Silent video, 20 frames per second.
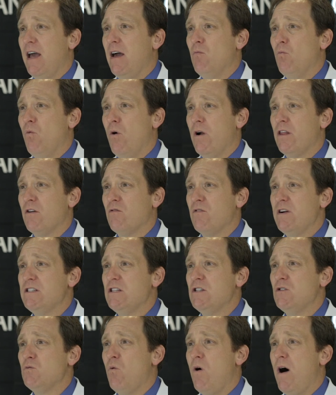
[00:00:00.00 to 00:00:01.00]
and one of the
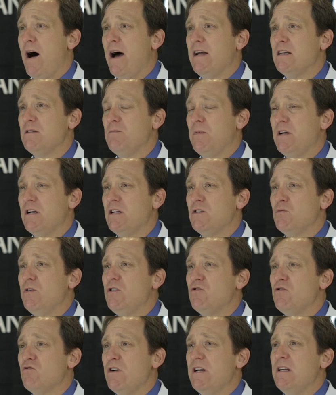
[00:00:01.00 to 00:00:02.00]
reasons why is because
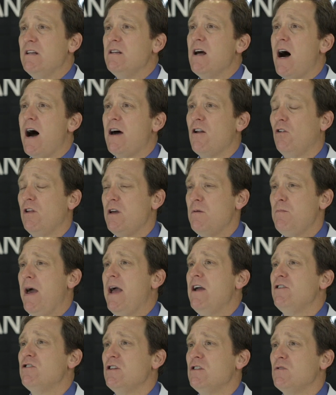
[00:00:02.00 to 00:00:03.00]
we treat not only
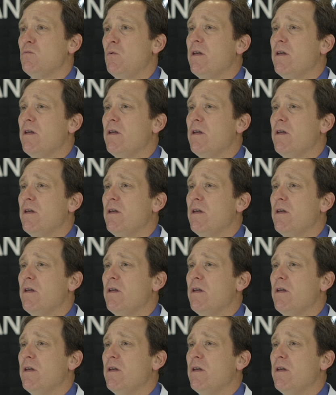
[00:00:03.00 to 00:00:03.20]
patients